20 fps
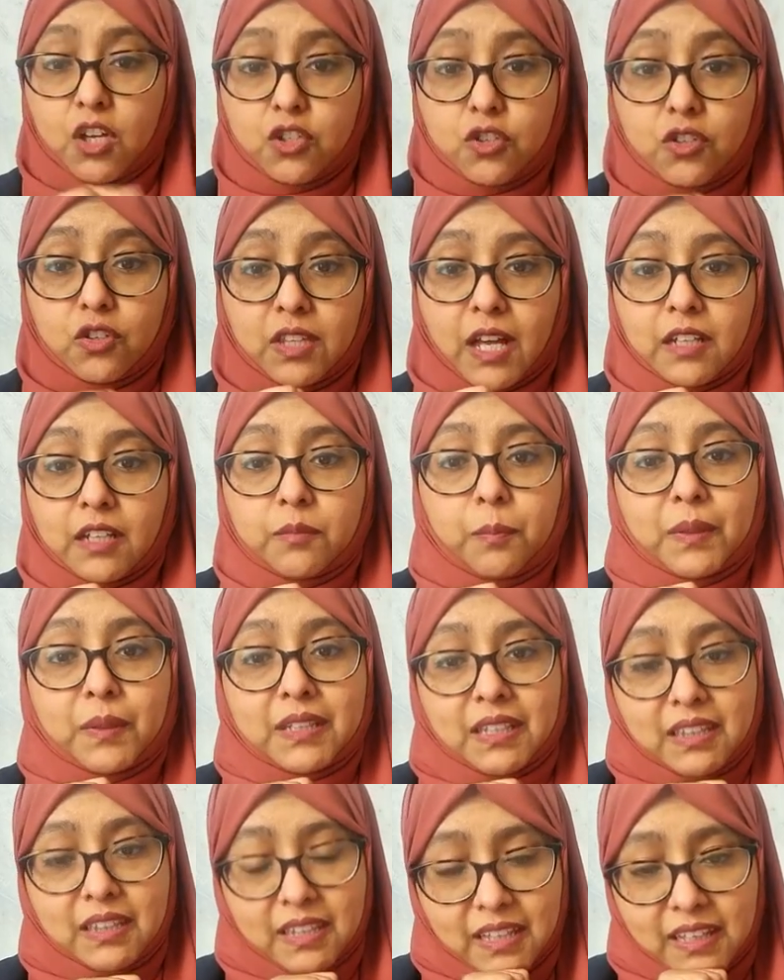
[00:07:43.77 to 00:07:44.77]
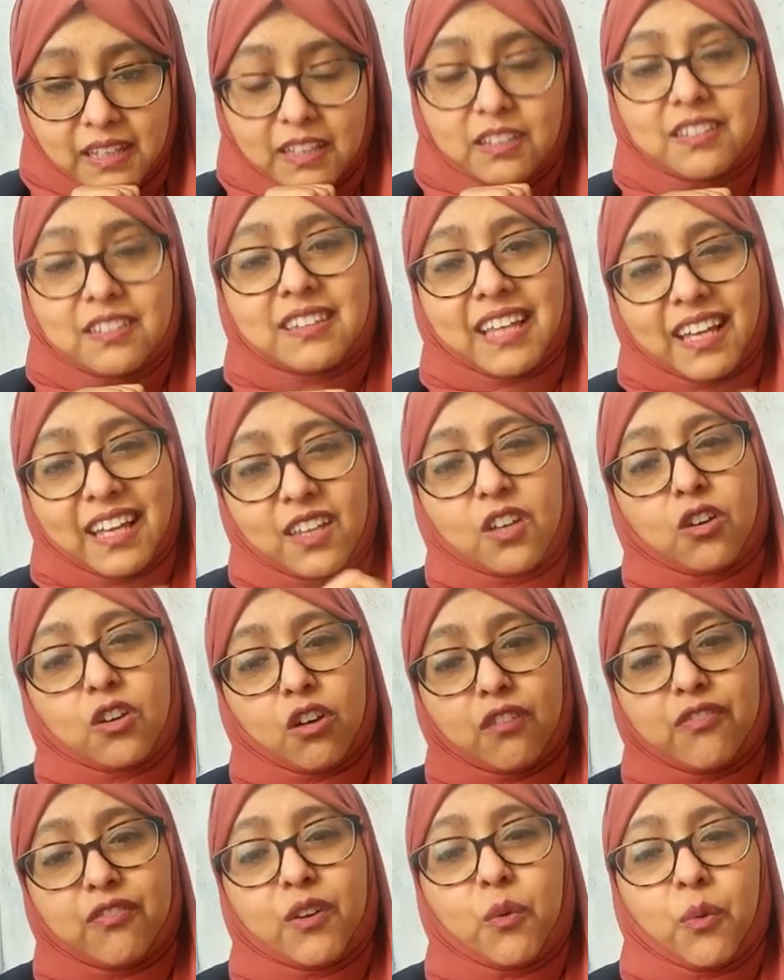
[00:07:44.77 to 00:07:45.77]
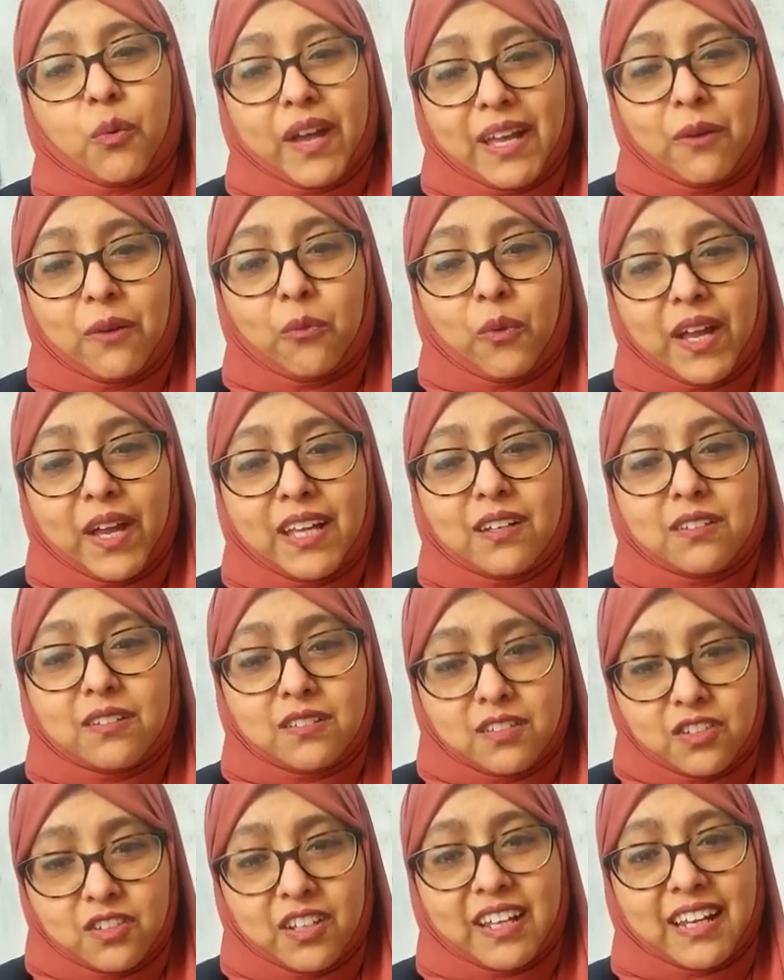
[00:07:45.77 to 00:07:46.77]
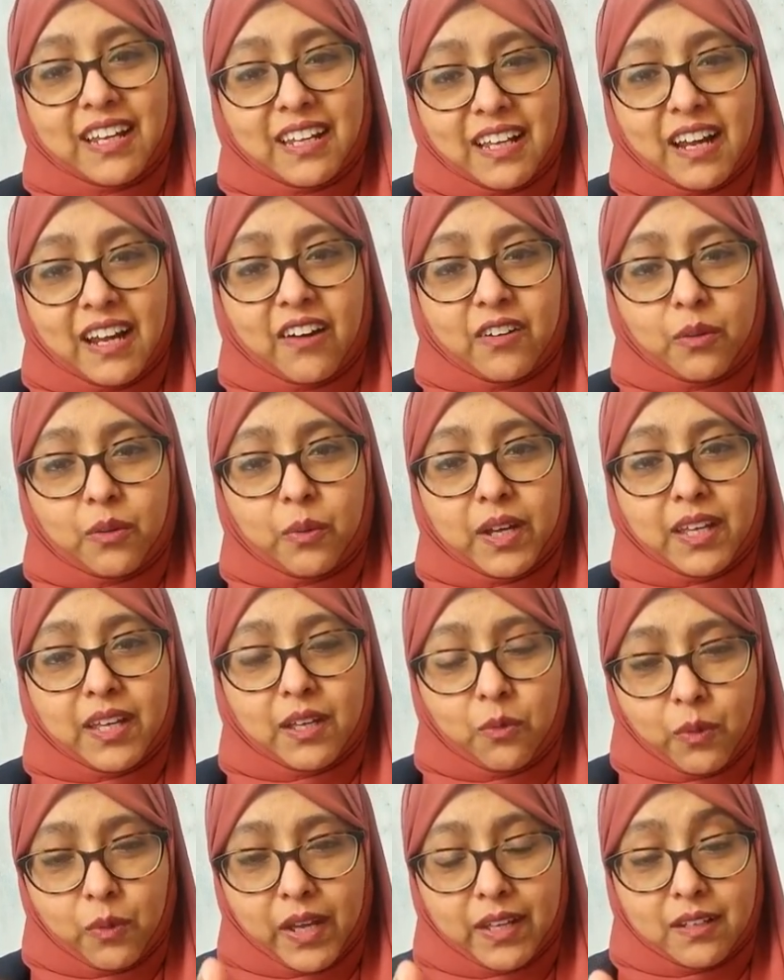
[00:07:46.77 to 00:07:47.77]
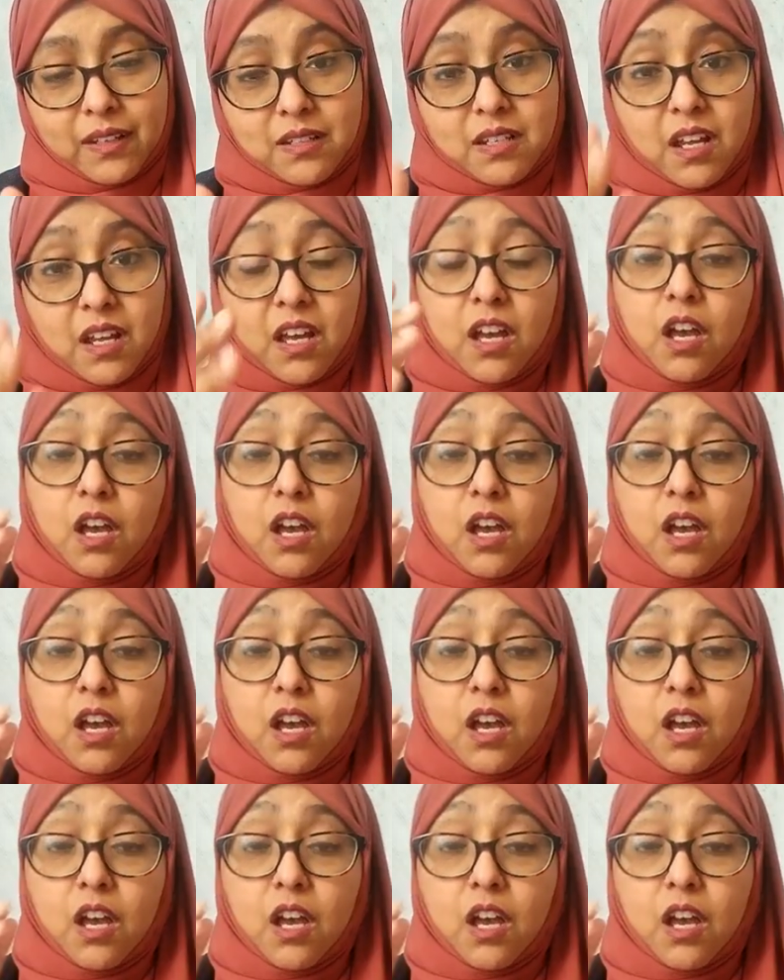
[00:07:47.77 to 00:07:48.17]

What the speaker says: Do that. But the thing is, thank you, Godfrey. Wait. You're getting carried away here. Wait.